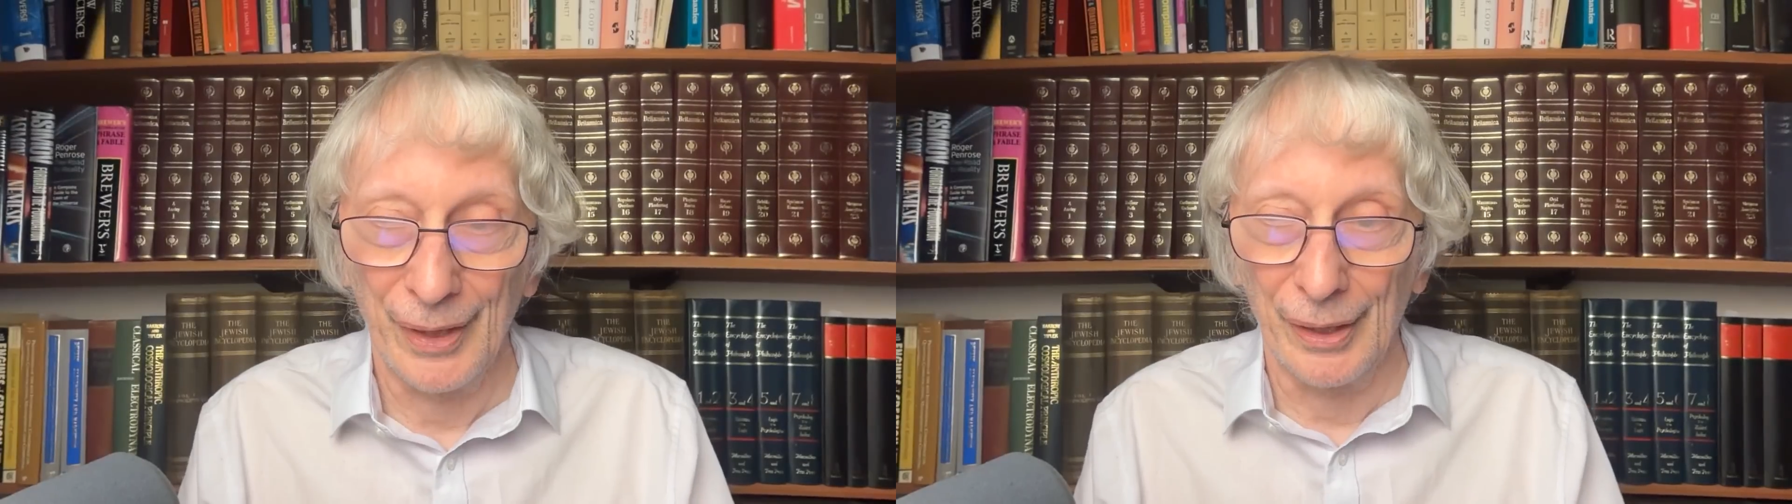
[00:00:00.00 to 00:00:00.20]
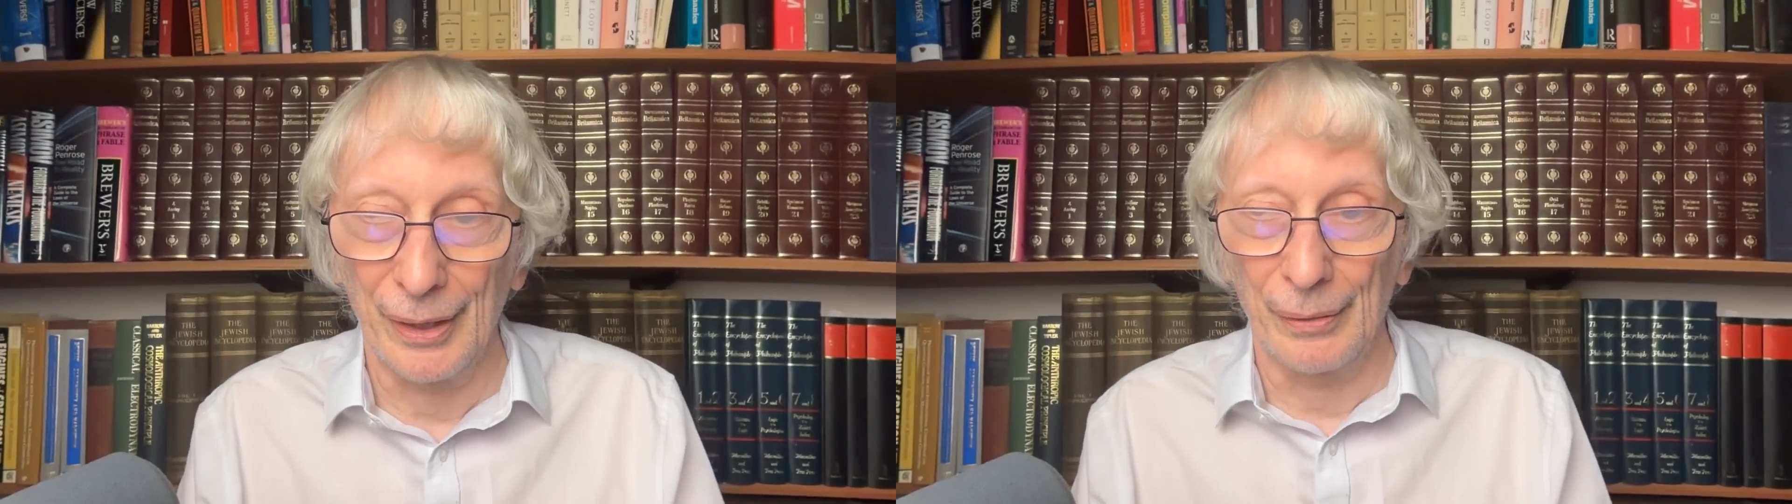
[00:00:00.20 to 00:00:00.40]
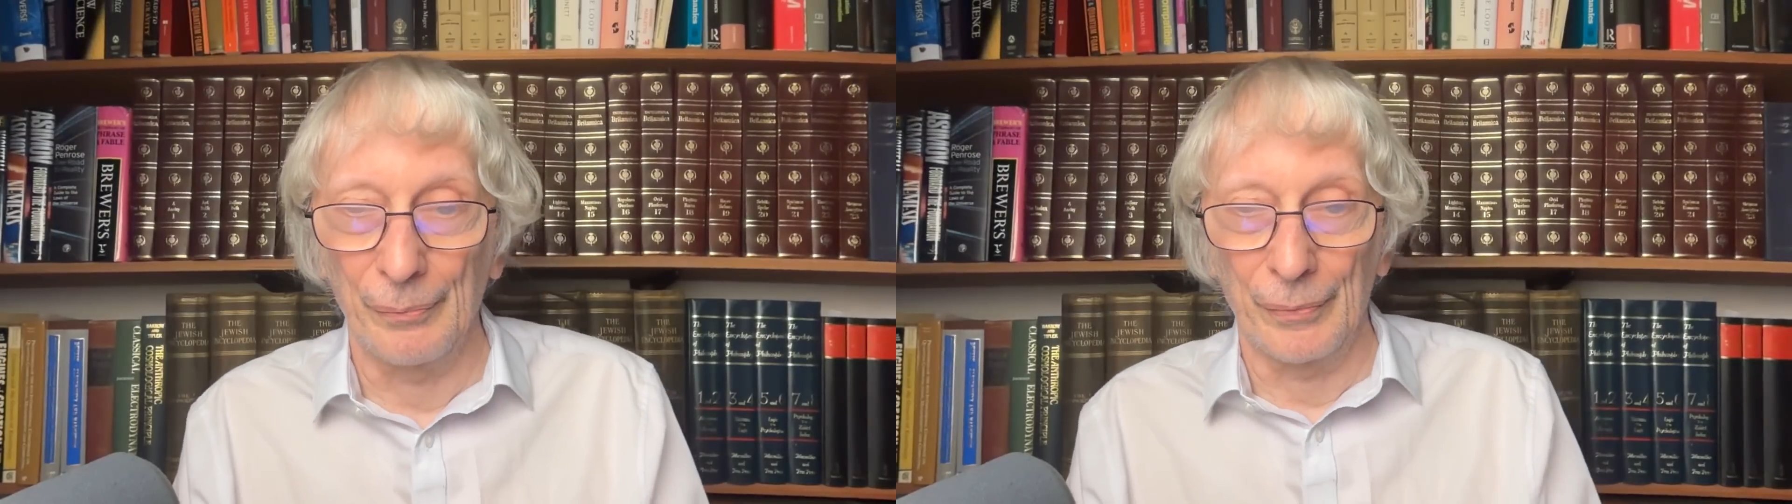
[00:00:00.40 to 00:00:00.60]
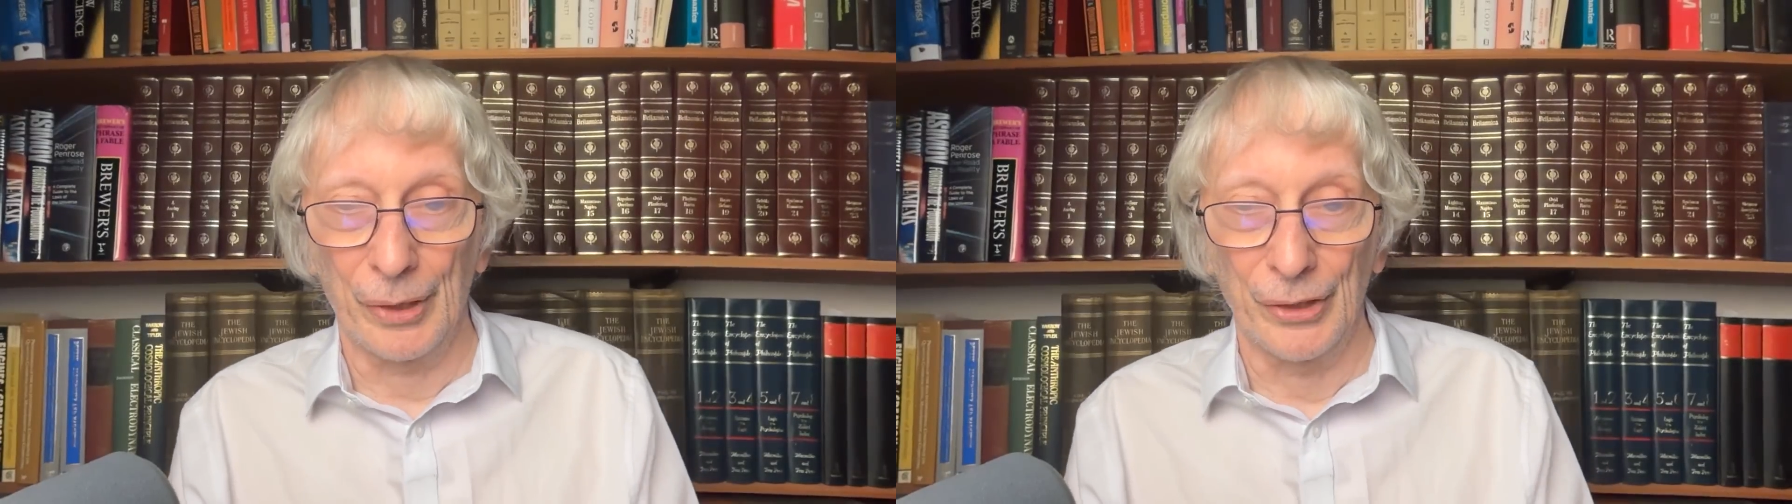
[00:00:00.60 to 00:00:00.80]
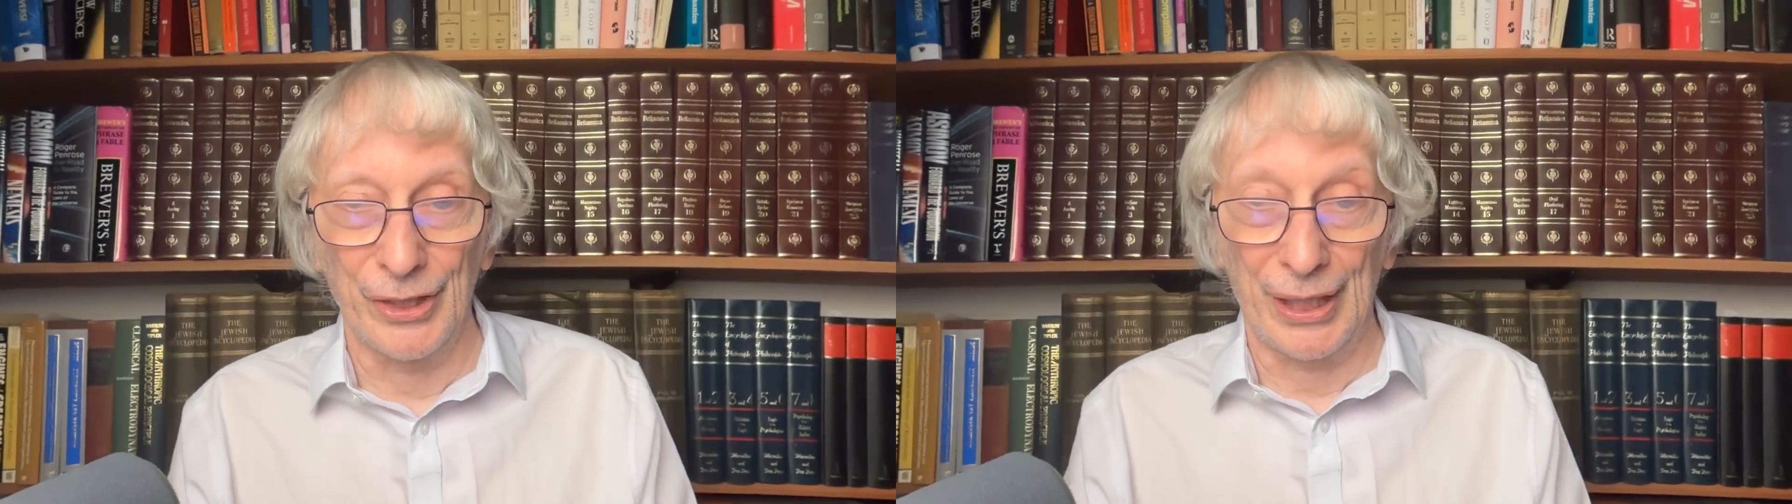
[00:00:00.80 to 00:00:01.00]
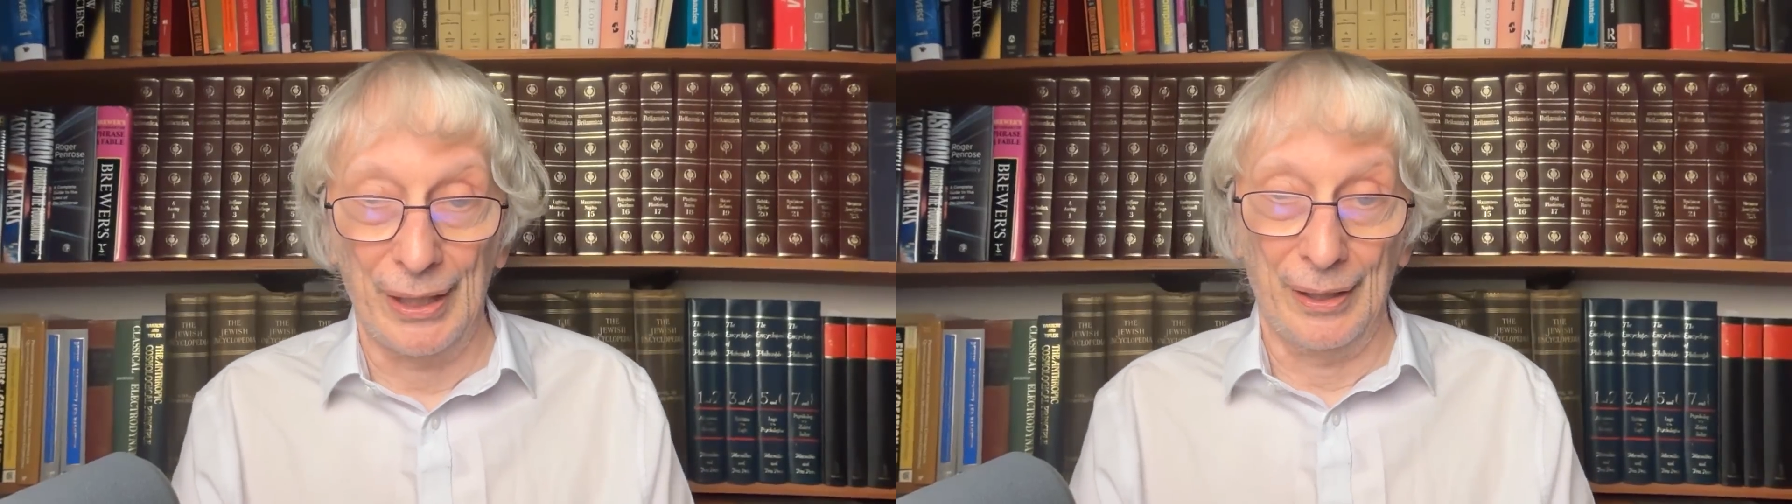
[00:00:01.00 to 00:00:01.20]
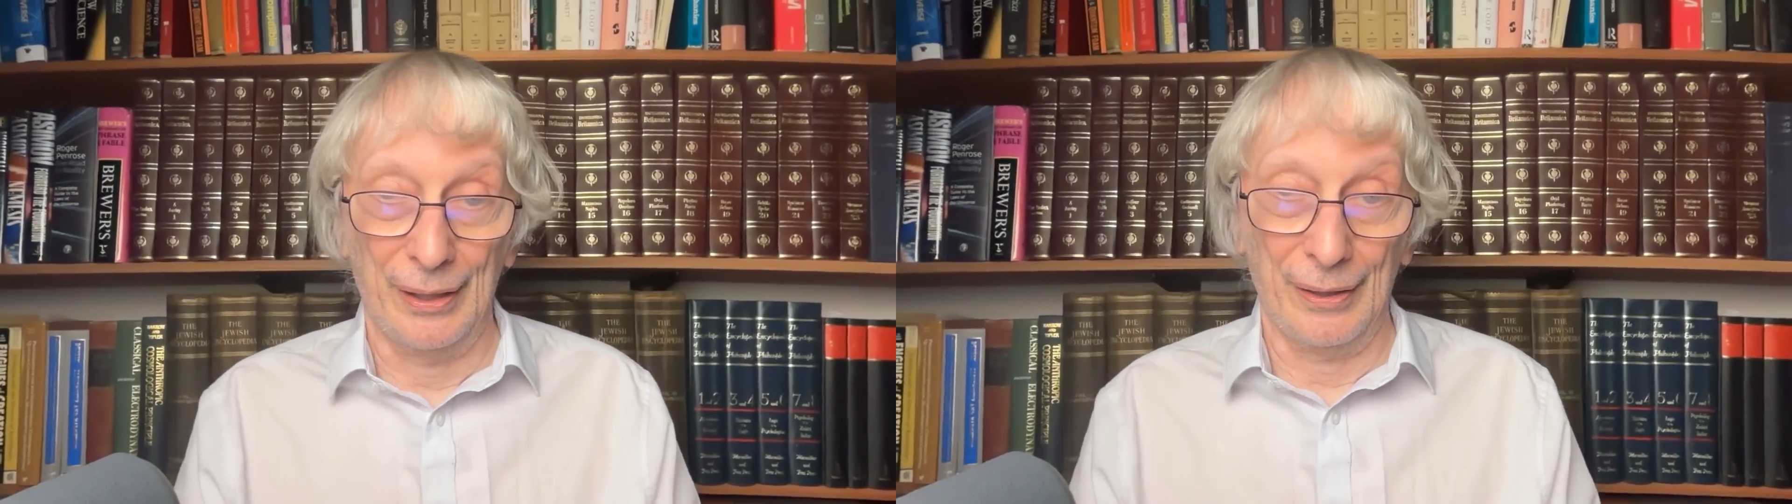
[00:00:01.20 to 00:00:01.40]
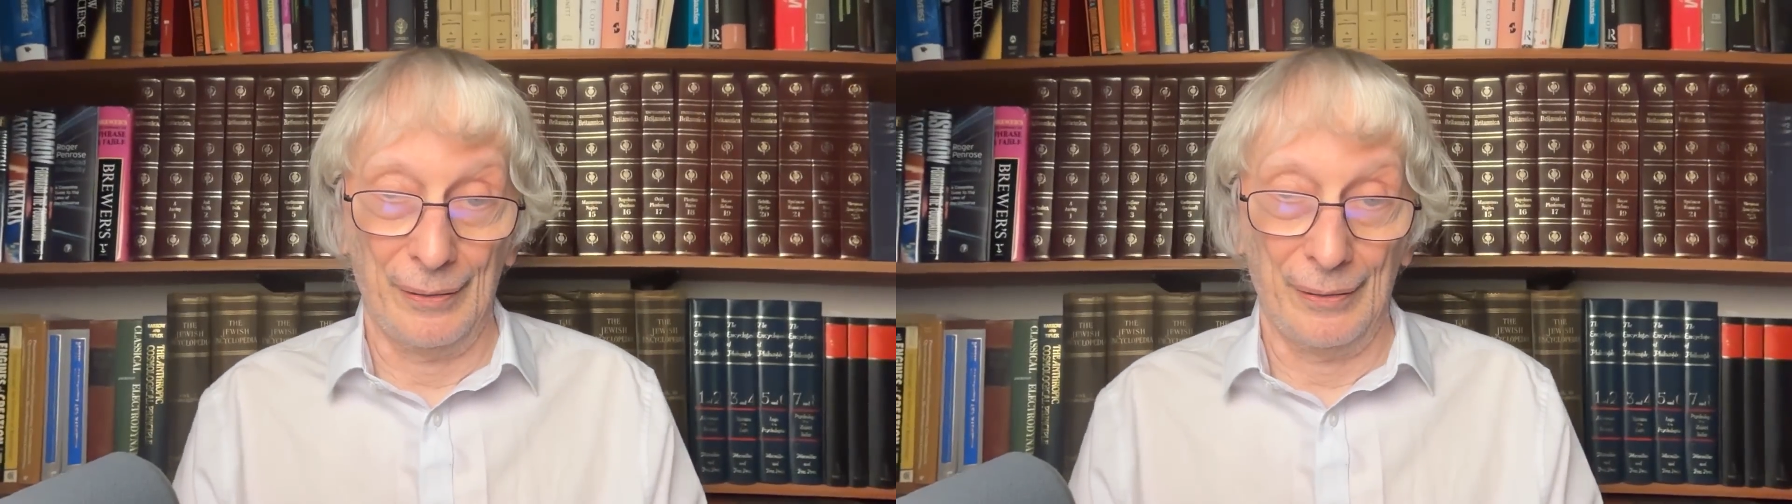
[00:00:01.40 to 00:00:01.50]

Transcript: Because um, in